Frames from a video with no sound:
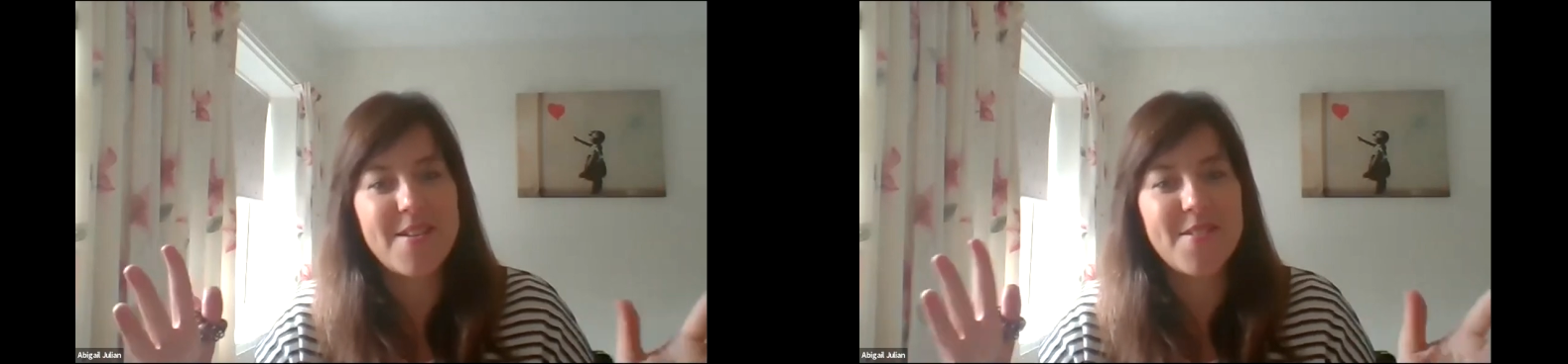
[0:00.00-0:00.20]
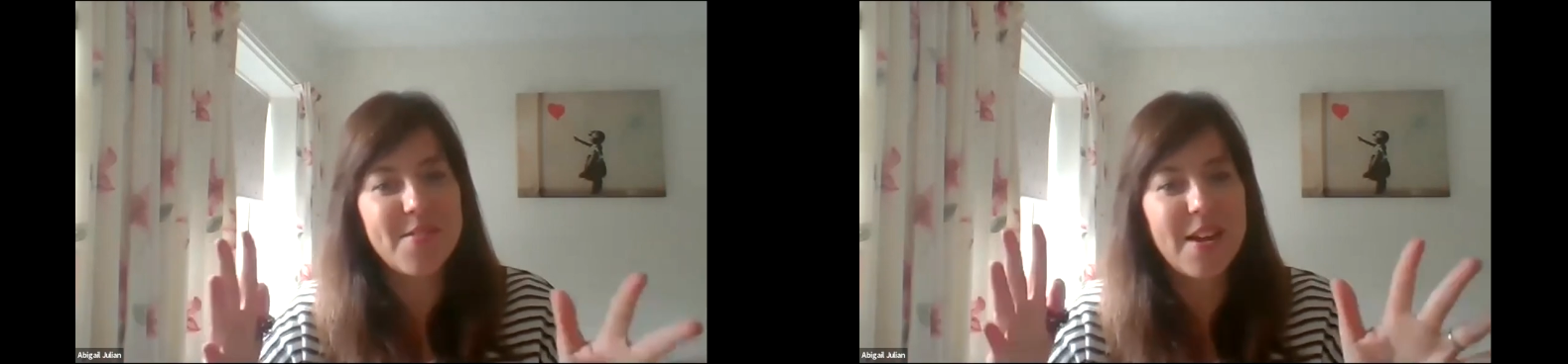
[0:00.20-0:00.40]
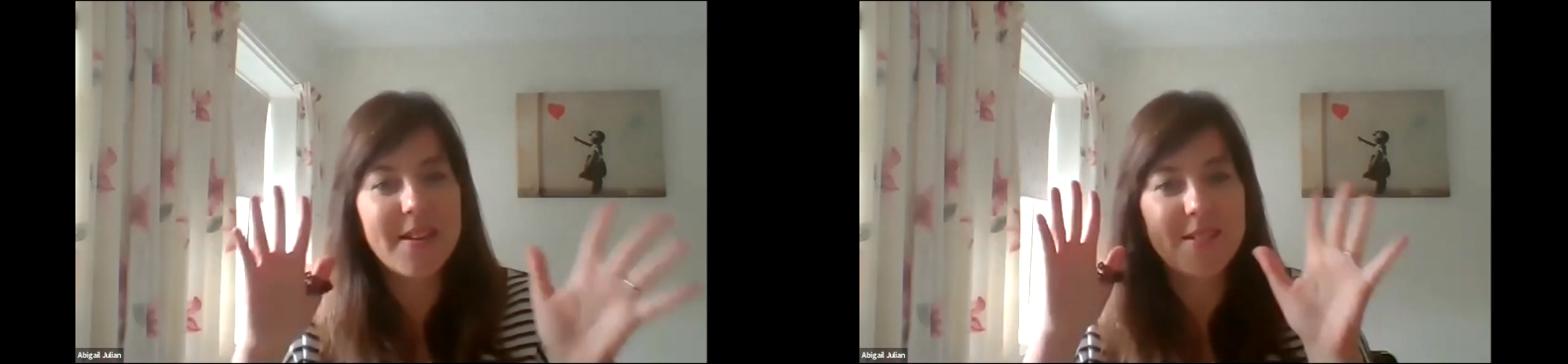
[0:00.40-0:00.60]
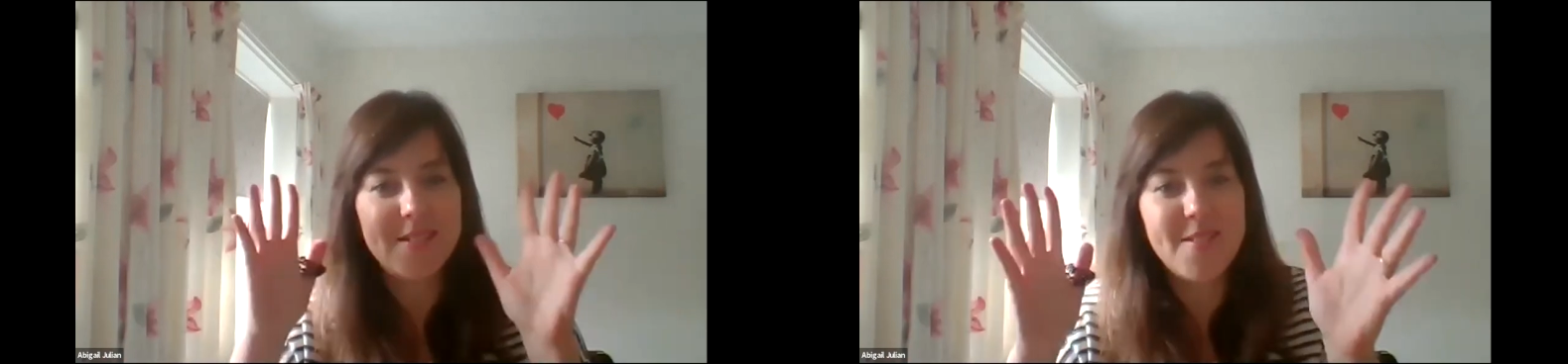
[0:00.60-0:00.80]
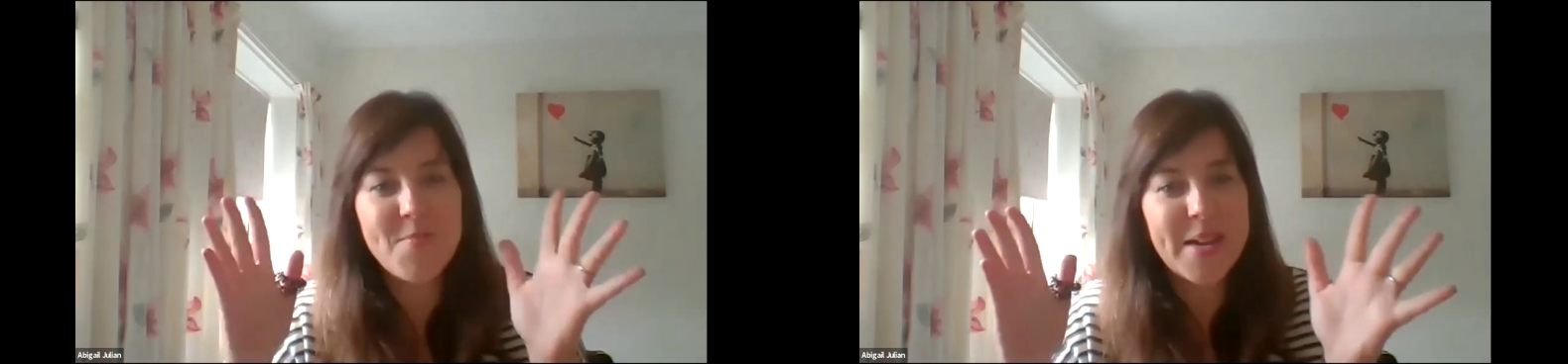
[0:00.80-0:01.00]
and you're like,
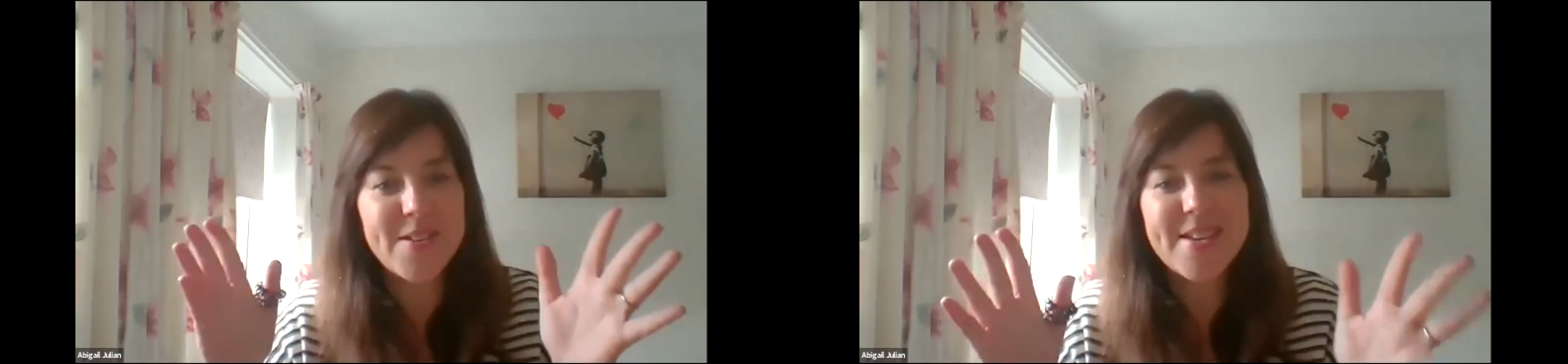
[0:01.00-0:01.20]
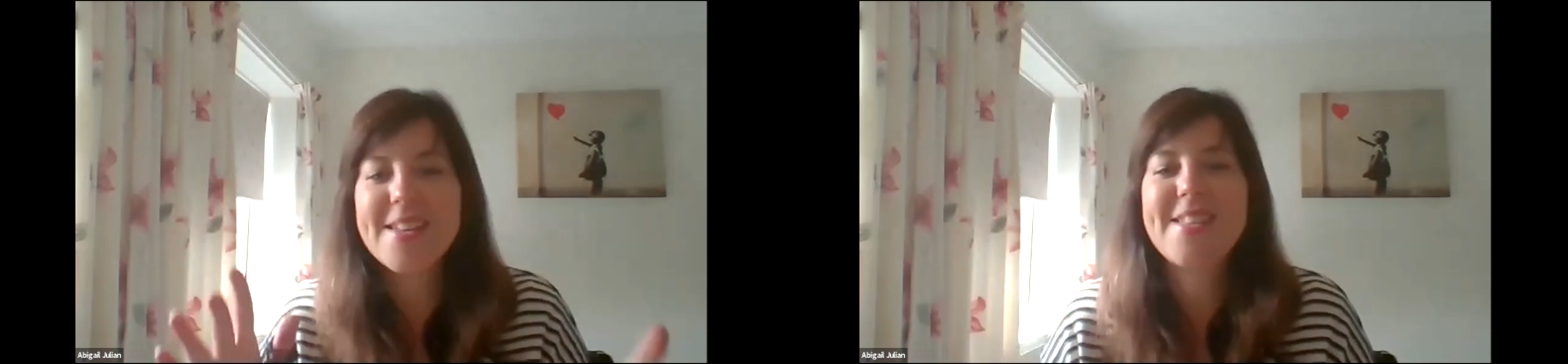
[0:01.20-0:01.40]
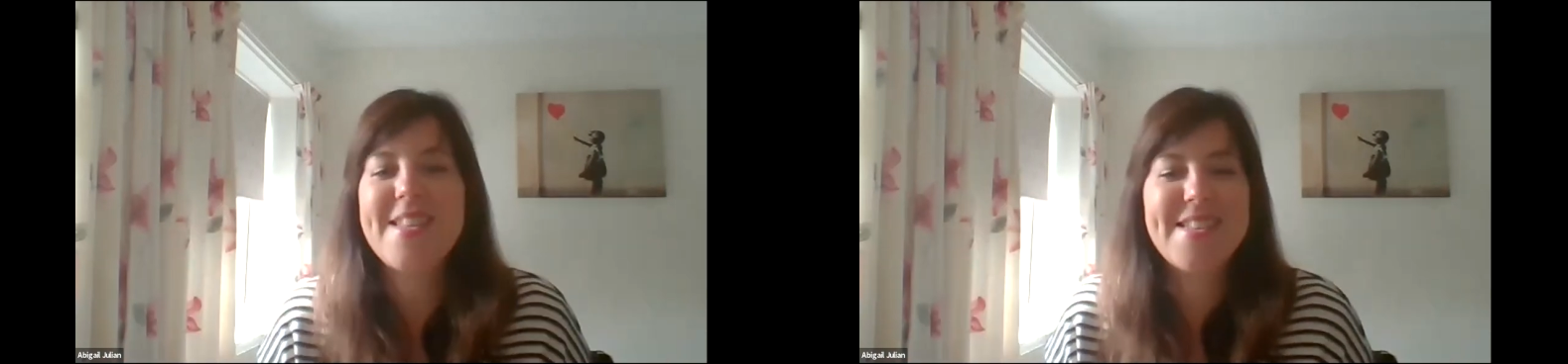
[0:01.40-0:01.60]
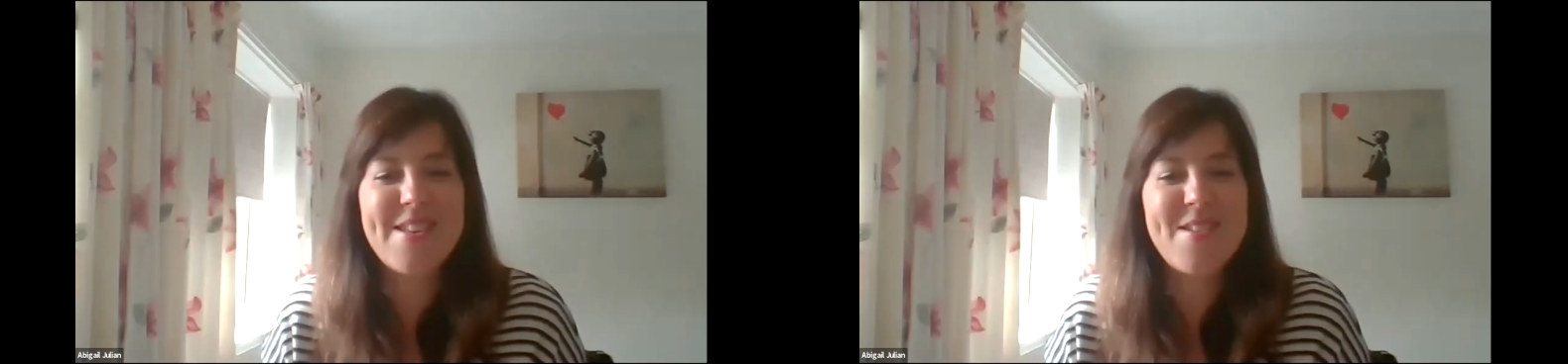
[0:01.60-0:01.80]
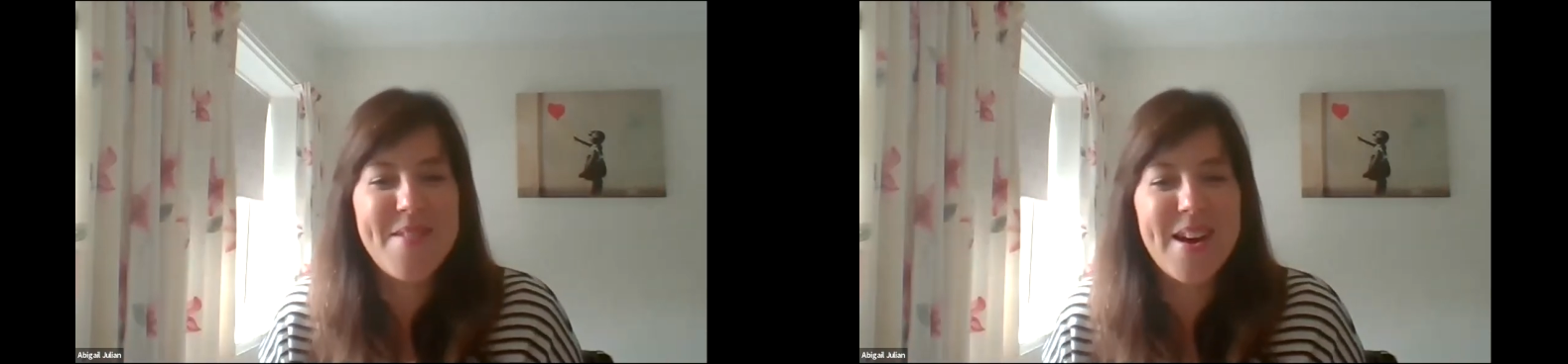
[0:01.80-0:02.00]
oh my goodness, there's
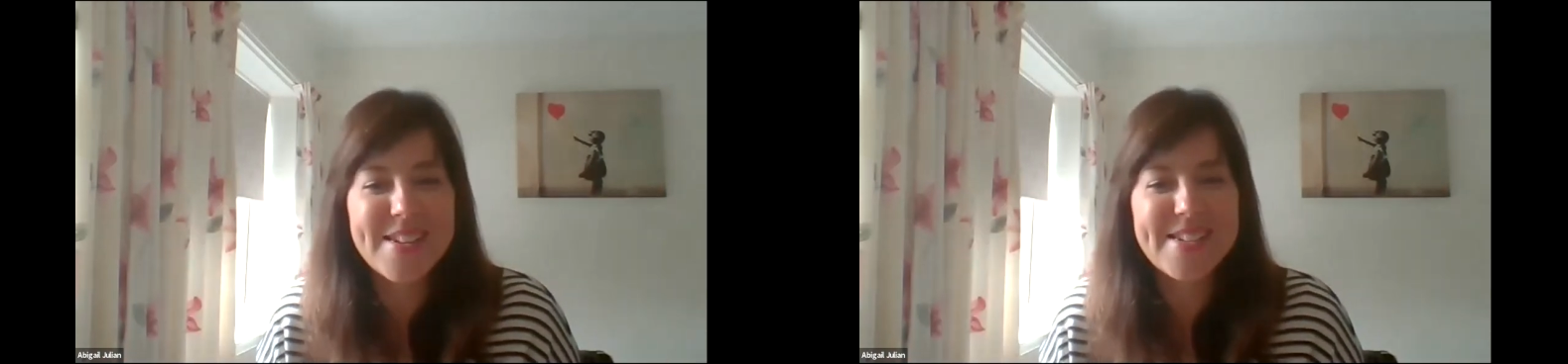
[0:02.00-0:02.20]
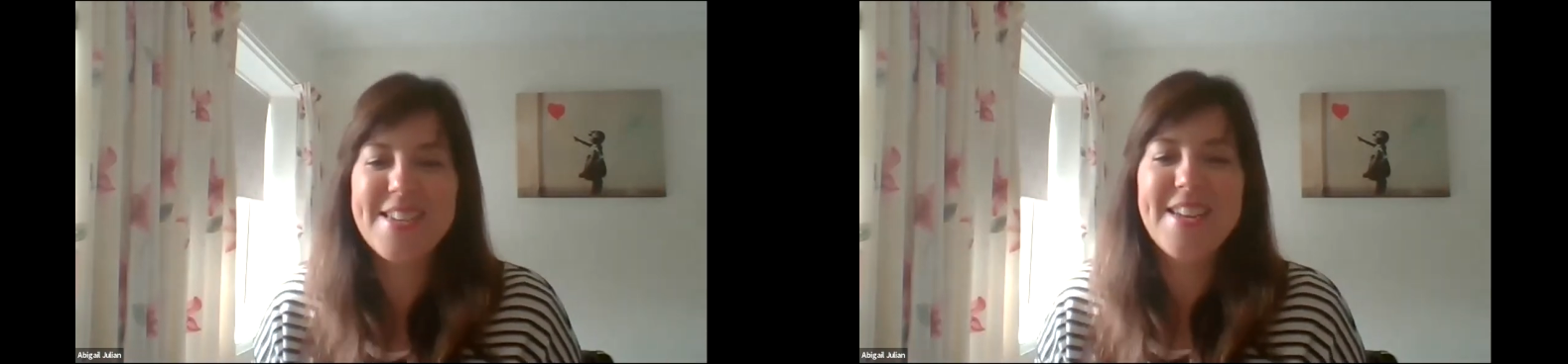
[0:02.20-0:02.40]
so much.